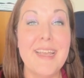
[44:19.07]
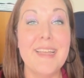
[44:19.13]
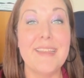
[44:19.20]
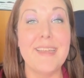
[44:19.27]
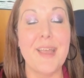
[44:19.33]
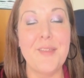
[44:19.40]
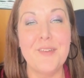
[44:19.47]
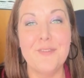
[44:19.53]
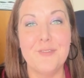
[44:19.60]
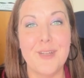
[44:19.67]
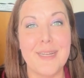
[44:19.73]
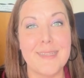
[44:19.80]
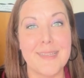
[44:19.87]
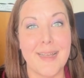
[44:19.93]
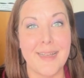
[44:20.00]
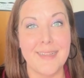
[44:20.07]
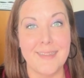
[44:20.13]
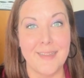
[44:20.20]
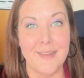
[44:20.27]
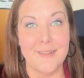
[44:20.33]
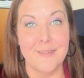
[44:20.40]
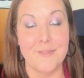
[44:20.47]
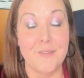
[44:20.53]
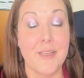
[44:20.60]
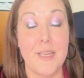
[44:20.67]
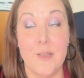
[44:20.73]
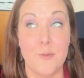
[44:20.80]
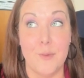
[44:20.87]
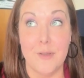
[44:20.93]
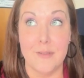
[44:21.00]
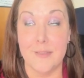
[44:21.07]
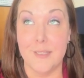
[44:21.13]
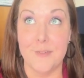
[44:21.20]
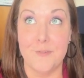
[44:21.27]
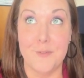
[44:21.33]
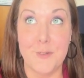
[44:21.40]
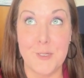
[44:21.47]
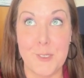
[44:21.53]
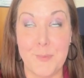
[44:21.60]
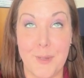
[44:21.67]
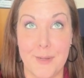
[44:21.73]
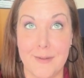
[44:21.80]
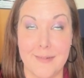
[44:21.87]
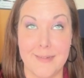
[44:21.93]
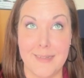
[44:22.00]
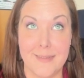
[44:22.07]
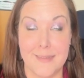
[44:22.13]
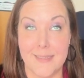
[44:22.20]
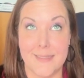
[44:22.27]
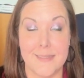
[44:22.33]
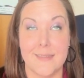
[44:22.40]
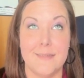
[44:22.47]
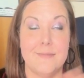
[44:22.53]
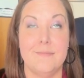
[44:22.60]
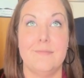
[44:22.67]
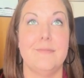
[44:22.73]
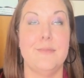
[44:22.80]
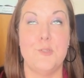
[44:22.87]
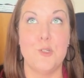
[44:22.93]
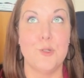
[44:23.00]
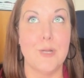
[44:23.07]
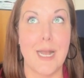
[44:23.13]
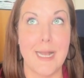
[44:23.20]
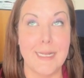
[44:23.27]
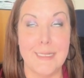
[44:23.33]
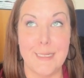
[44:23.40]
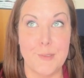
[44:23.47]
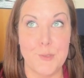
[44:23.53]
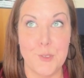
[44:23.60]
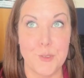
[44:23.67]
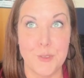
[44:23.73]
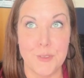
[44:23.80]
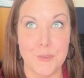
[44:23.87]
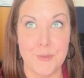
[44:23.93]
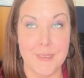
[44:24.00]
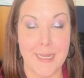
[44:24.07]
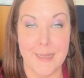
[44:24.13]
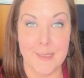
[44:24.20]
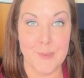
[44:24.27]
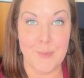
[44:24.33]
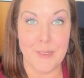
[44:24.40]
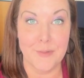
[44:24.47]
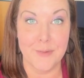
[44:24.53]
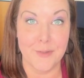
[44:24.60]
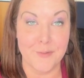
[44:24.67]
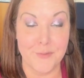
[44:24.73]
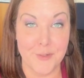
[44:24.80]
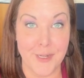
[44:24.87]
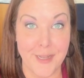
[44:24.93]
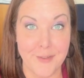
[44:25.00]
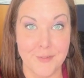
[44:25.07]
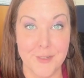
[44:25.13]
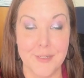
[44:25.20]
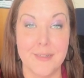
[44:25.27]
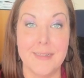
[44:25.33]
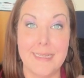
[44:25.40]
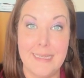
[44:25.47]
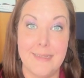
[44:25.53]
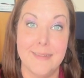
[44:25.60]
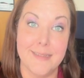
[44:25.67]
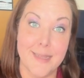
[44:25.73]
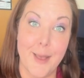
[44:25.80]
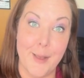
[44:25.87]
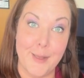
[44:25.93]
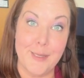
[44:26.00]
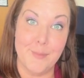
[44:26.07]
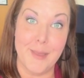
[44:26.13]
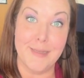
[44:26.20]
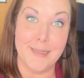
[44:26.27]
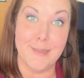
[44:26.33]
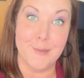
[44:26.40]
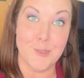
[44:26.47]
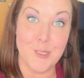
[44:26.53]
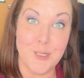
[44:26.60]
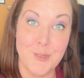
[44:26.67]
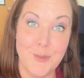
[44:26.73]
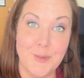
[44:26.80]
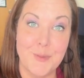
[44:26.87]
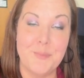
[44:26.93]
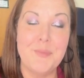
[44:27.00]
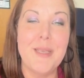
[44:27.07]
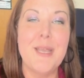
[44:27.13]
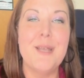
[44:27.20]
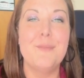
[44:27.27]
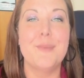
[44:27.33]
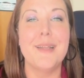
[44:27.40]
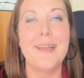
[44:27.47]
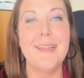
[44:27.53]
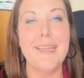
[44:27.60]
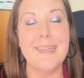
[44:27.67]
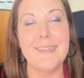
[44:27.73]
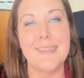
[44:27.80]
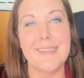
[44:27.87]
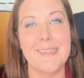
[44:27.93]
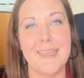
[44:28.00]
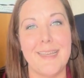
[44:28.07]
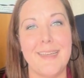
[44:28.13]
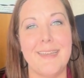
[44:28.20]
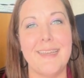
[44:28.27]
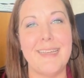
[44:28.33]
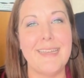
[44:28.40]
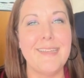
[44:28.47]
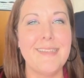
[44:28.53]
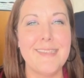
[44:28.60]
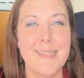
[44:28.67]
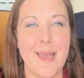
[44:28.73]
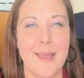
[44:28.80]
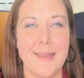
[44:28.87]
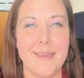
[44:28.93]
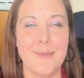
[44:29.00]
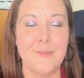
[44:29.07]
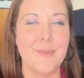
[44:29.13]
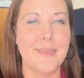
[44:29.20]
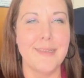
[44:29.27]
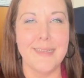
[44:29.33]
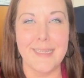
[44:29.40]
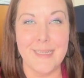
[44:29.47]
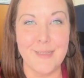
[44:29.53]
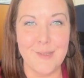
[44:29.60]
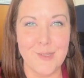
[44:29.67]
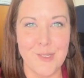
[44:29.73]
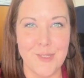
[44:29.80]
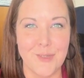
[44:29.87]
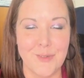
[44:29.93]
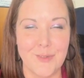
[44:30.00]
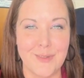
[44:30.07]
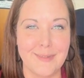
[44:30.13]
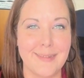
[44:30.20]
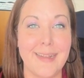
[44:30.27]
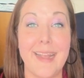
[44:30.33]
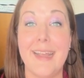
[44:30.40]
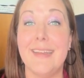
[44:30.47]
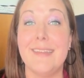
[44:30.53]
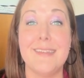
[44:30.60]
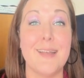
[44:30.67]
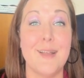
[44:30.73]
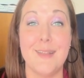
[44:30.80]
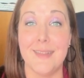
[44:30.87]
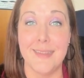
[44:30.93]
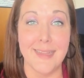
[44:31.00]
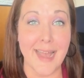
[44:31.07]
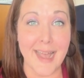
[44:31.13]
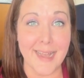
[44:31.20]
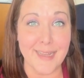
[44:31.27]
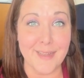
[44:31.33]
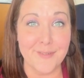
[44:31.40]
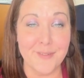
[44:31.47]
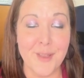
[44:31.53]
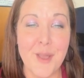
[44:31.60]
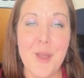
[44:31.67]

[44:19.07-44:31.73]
The other phrase I love, well, the first part is tried and true and has been around forever, in time and in tune. But I like to say in time, in tune, and alive.